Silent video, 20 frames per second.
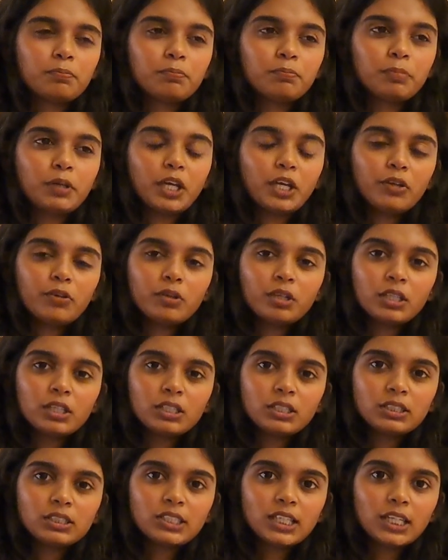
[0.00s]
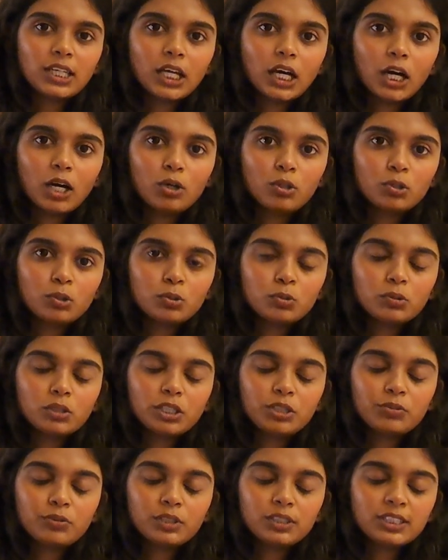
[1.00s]
parents and how
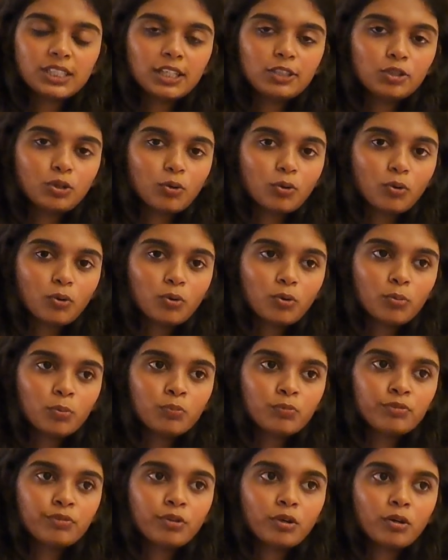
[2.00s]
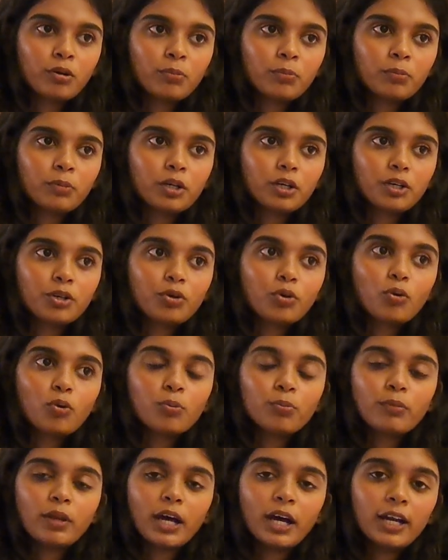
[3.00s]
it was at home, from her
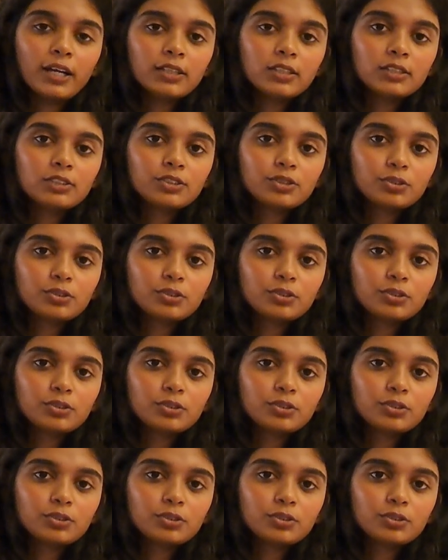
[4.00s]
homeland,